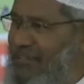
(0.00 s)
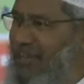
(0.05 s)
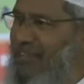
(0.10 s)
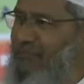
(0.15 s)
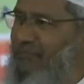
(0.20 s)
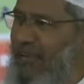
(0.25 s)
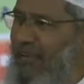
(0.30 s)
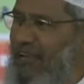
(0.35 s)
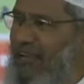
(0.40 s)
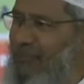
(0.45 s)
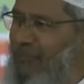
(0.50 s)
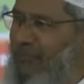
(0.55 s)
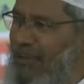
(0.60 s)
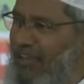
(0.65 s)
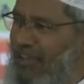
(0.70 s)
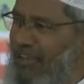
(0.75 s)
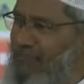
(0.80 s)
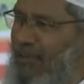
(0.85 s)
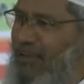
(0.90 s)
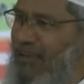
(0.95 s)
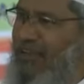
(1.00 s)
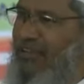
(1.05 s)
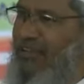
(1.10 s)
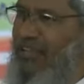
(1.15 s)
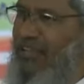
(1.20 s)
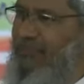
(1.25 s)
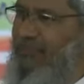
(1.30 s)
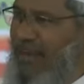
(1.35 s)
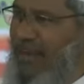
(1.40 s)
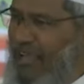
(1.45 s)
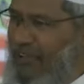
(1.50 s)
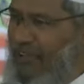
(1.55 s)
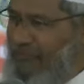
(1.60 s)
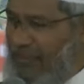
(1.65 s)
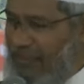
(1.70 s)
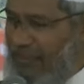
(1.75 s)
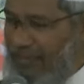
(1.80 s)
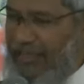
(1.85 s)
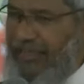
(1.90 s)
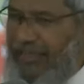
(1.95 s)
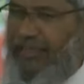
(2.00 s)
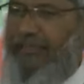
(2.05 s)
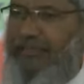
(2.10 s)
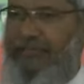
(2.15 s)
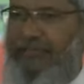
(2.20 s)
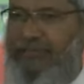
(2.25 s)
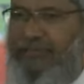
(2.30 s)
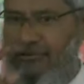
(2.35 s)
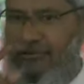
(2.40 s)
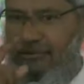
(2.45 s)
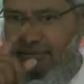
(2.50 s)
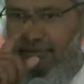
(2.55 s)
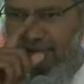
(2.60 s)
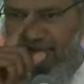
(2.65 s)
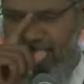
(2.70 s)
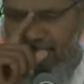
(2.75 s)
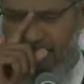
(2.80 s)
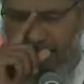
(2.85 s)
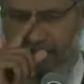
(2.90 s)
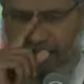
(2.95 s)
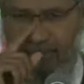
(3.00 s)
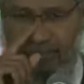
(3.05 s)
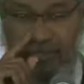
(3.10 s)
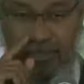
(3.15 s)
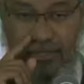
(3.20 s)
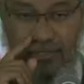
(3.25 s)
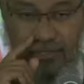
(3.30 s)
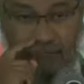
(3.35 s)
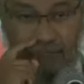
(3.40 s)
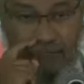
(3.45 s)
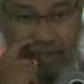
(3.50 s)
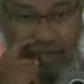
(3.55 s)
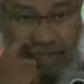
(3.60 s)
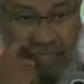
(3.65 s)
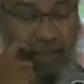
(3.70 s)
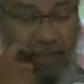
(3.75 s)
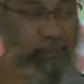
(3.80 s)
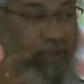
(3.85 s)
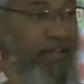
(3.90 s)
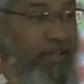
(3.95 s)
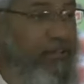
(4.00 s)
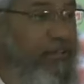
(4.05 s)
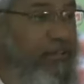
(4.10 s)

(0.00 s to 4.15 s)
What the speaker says: is multiple times better than my life in India. There are several ni'amah.